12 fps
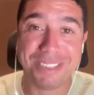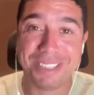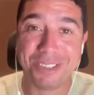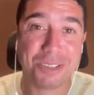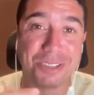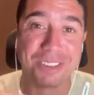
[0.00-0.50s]

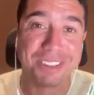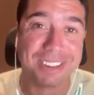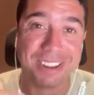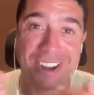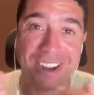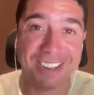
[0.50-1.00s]
It's just
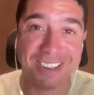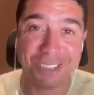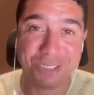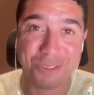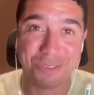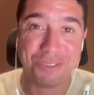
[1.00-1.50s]
carrying the
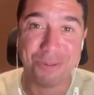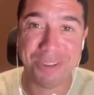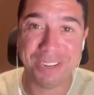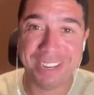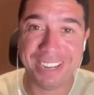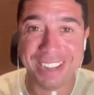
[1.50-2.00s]
stuff for
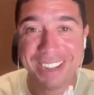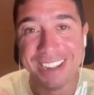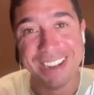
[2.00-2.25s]
me.